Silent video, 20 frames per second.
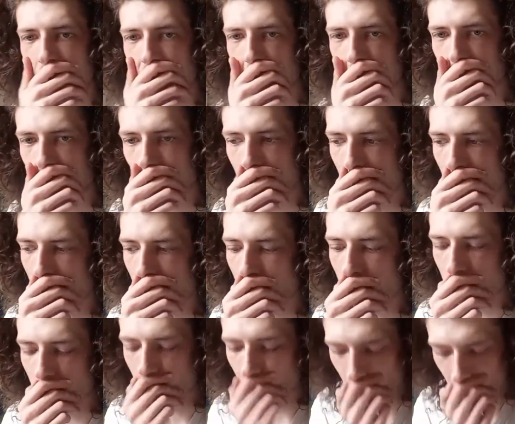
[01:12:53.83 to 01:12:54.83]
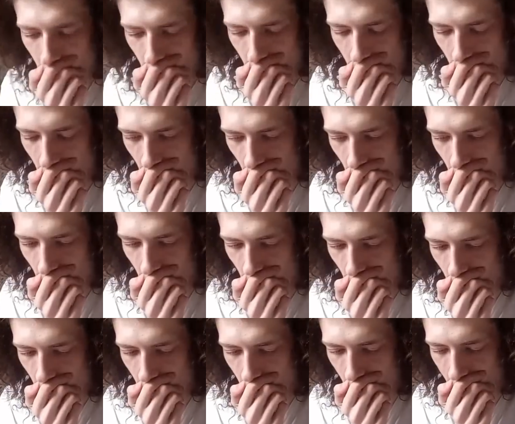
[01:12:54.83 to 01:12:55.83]
I've
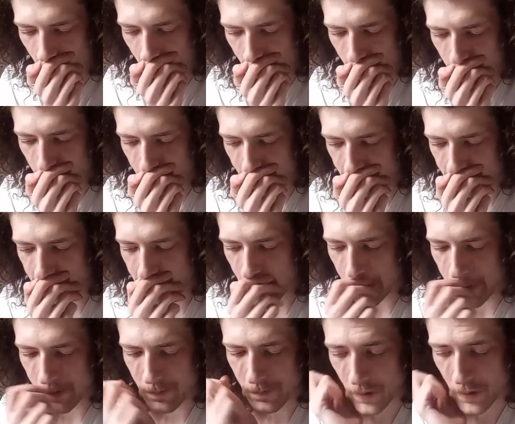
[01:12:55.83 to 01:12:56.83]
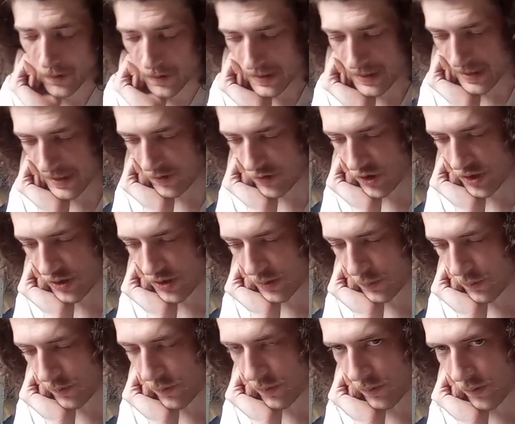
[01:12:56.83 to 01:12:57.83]
mainly been focusing just
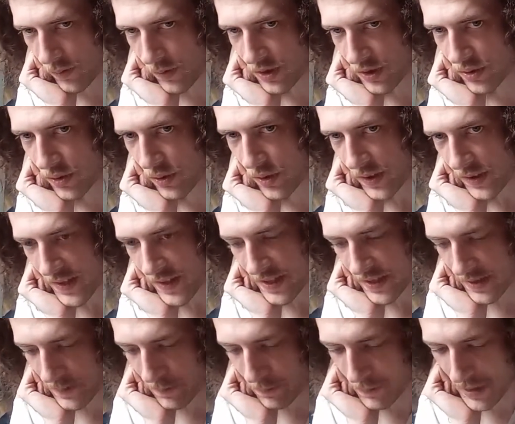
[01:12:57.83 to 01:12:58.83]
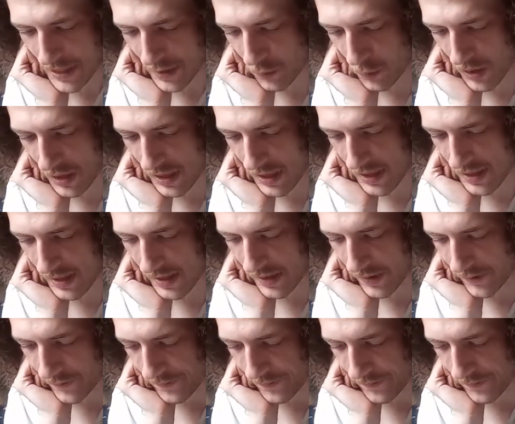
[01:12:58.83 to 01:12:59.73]
on sorting this big word out,